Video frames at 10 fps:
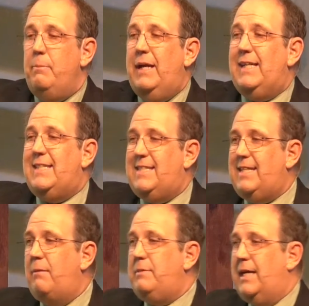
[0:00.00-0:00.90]
Because
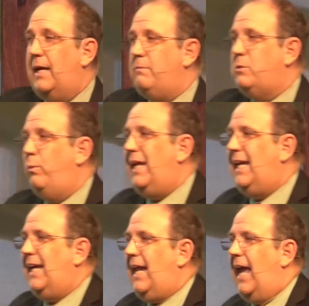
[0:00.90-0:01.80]
sometimes
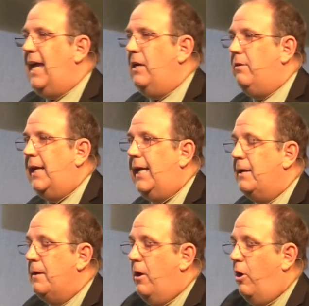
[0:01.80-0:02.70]
we get
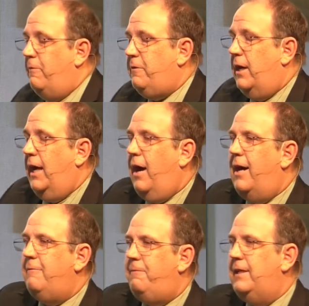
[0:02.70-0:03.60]
angry over a
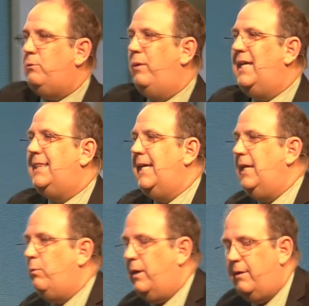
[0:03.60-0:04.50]
conflict we
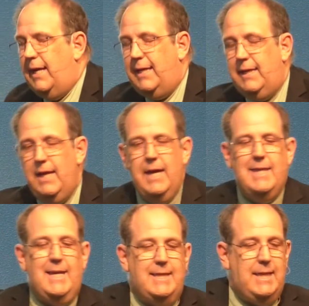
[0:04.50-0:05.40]
think we're in
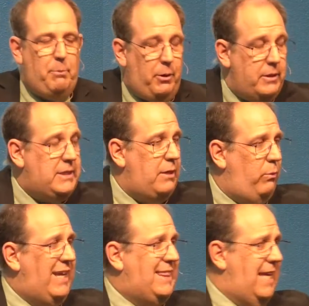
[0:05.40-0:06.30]
that the
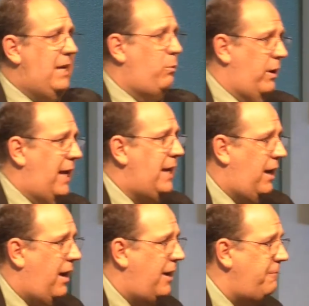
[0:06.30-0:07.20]
person we think we're in
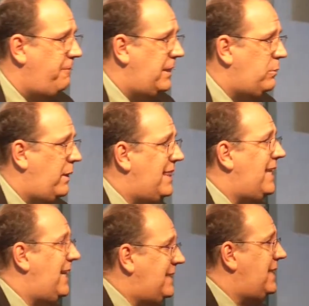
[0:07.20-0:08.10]
a conflict with
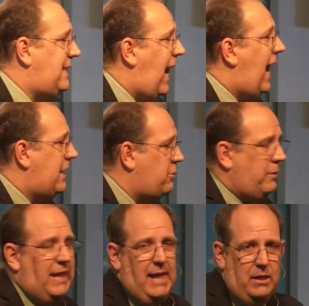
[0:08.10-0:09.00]
isn't
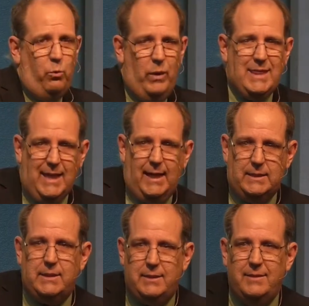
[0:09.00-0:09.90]
actually in with
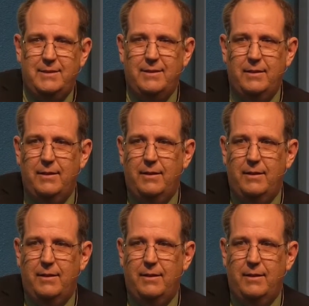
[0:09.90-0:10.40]
us.